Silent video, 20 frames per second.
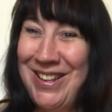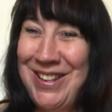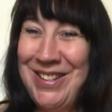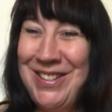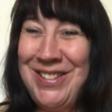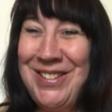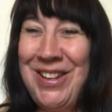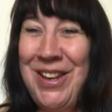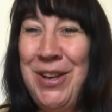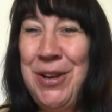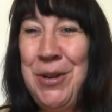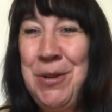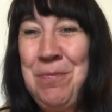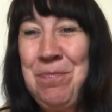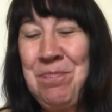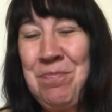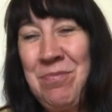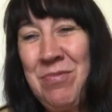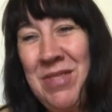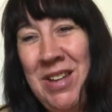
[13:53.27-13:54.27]
So
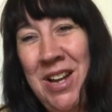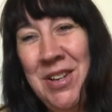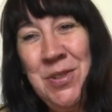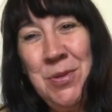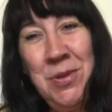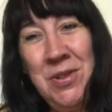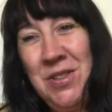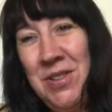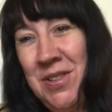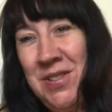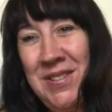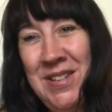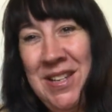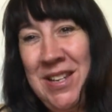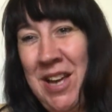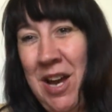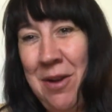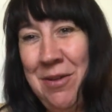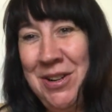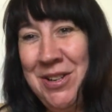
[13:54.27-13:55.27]
I just wanted to
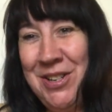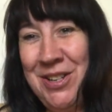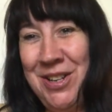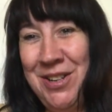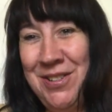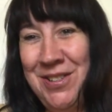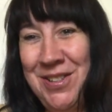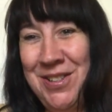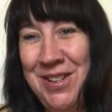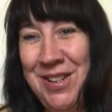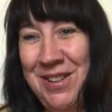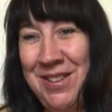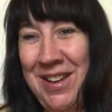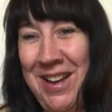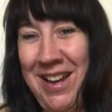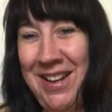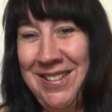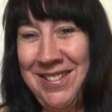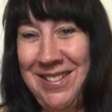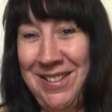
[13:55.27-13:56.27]
encourage you to do that.